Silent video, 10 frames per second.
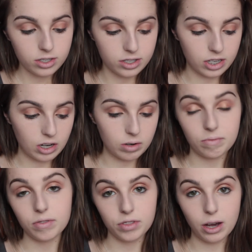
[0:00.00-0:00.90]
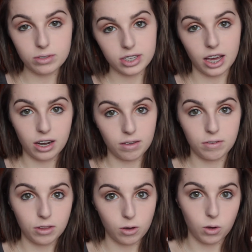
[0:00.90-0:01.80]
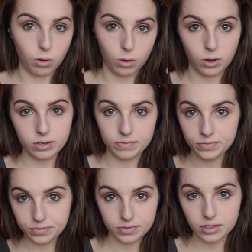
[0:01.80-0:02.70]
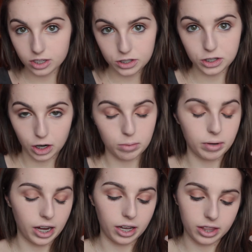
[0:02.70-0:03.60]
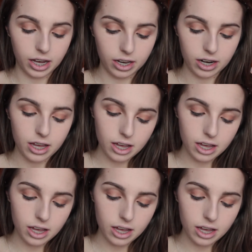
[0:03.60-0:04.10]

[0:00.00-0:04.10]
So that was kind of the whole start behind that.